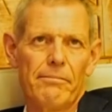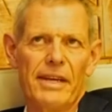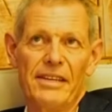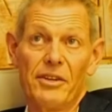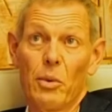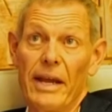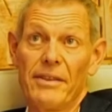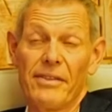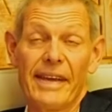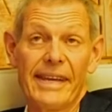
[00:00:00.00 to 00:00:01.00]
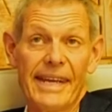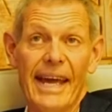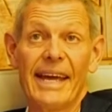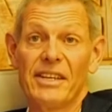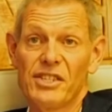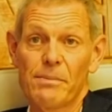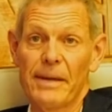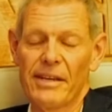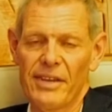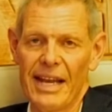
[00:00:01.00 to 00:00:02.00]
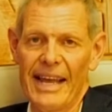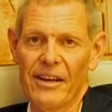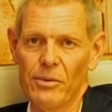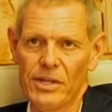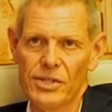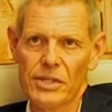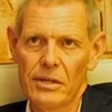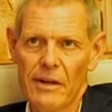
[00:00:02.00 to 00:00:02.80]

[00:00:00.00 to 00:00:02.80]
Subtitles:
in the way that they can speak the language.